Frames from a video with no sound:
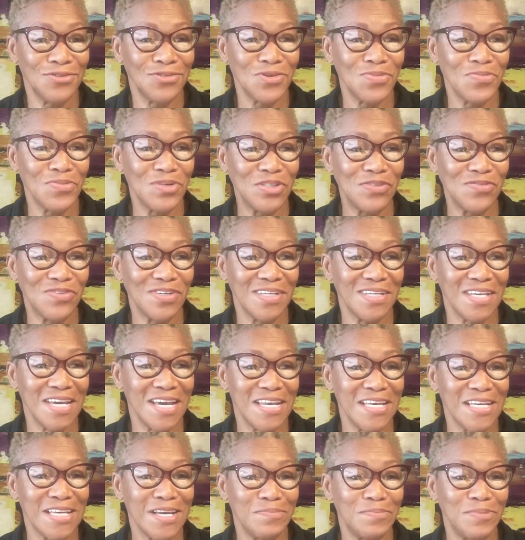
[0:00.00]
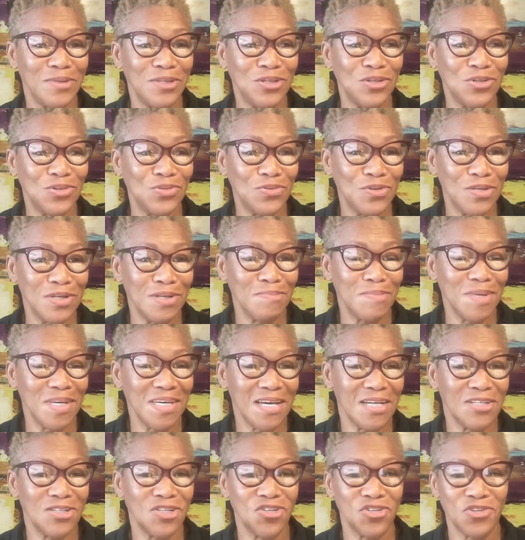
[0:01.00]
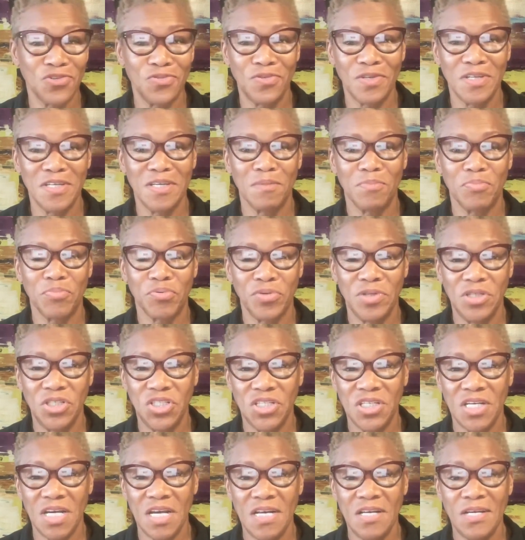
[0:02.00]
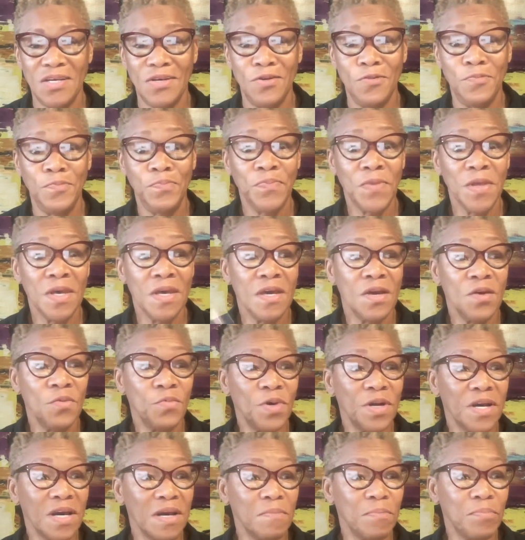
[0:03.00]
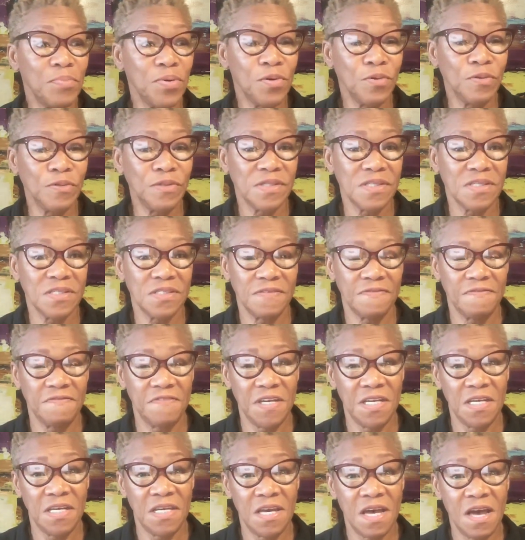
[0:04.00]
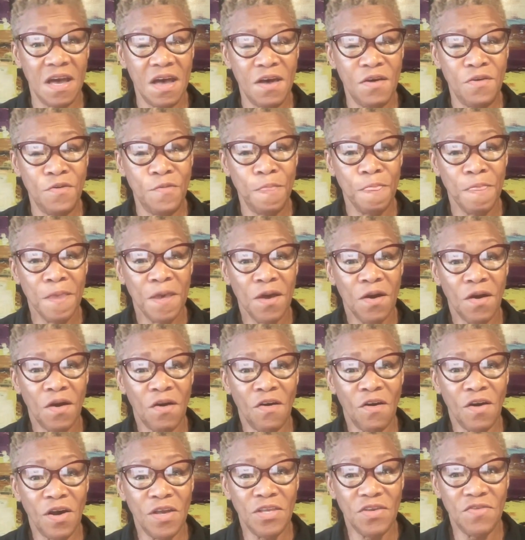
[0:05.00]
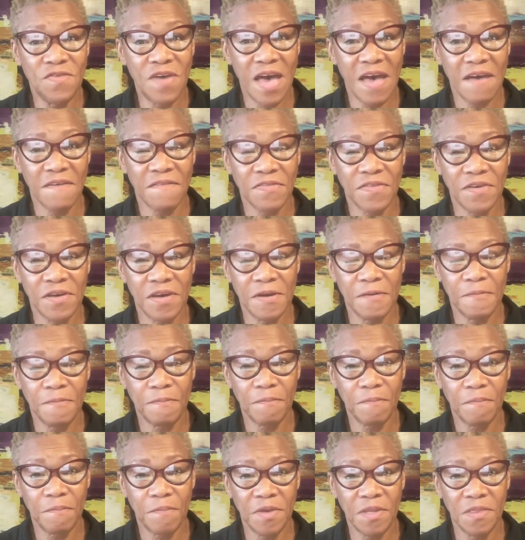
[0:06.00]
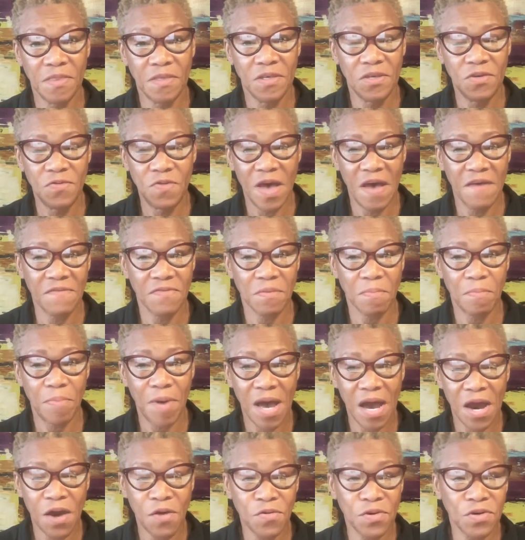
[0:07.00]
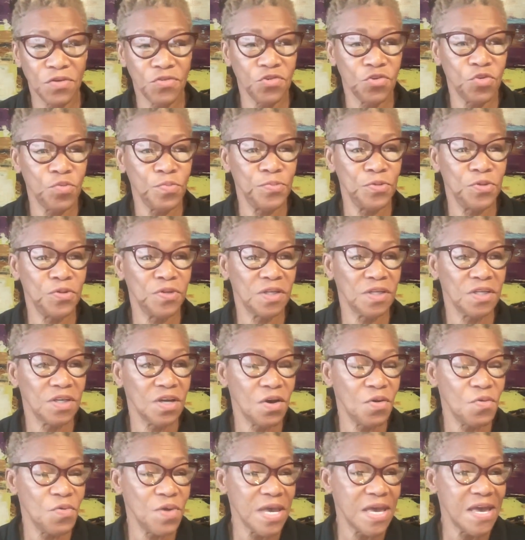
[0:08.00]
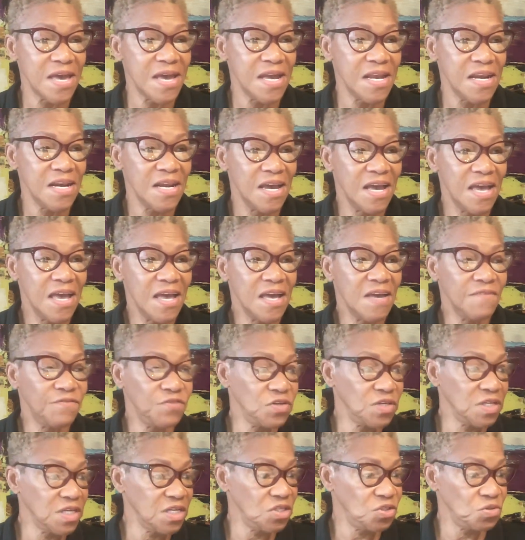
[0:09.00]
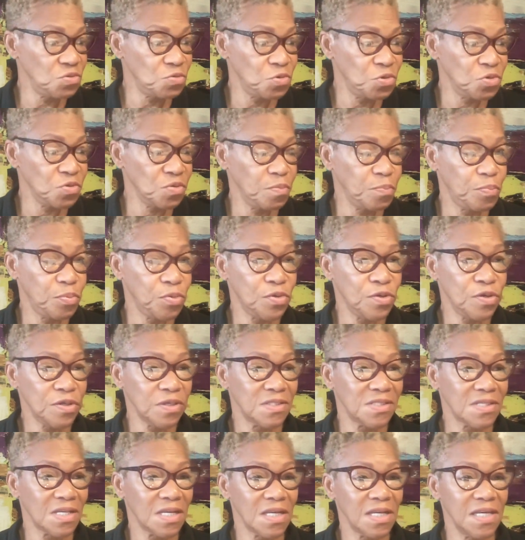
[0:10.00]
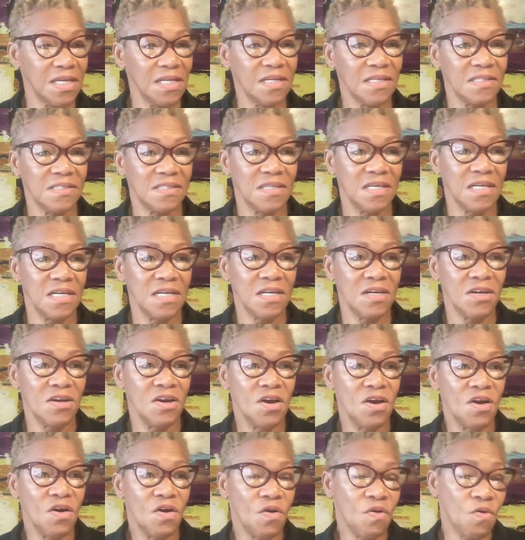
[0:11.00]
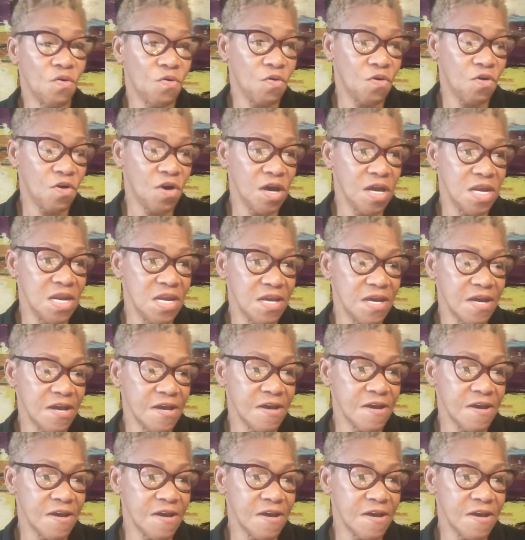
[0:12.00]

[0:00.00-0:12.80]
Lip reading: you so much for getting up and joining me. I truly appreciate you. When I post this video on You Have the Power group, you can go in. If you need to order books, the link is there on